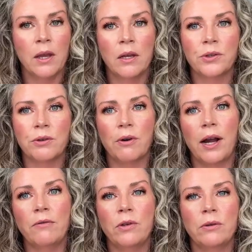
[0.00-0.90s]
So
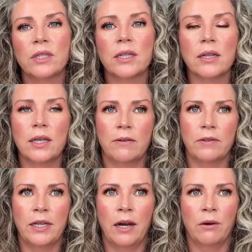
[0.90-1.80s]
I've used the lift
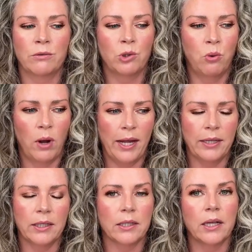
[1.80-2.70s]
now
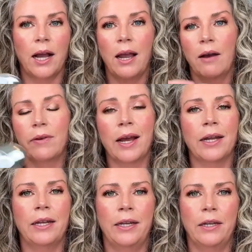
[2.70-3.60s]
twice. I haven't
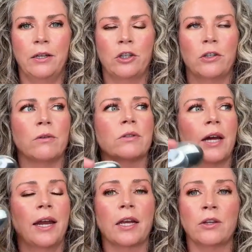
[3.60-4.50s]
had any issues.
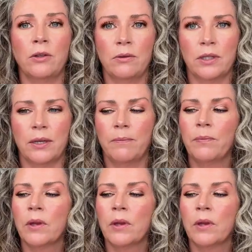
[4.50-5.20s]
I can use it.